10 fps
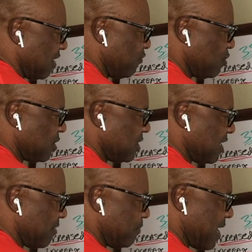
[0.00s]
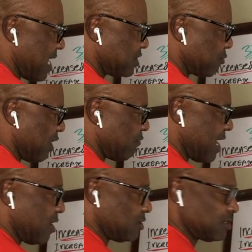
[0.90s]
if you couldn't get past 3
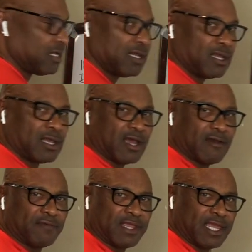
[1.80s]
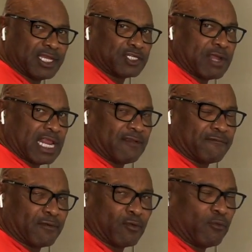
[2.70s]
rounds of the HIIT training
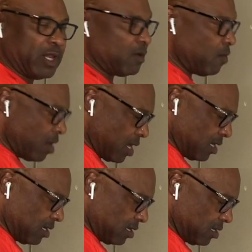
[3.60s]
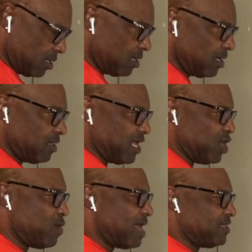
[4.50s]
for week 1,
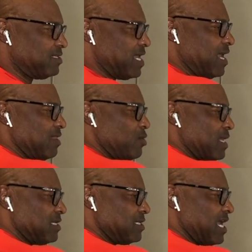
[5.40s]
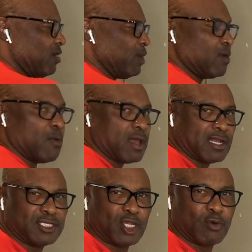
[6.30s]
then you had to stay in week 1
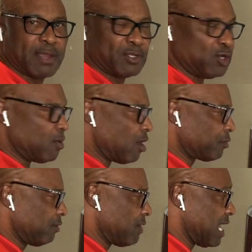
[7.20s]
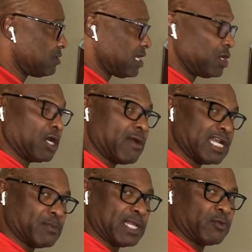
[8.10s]
until you were able to do all 3 rounds. Then you could
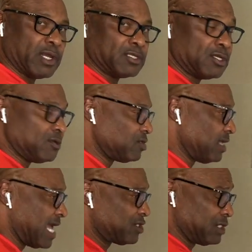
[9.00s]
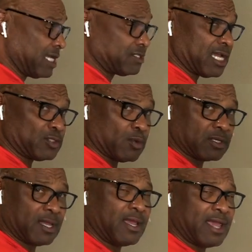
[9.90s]
graduate to week 2. So the
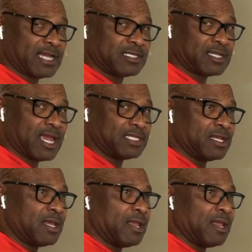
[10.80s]
exercise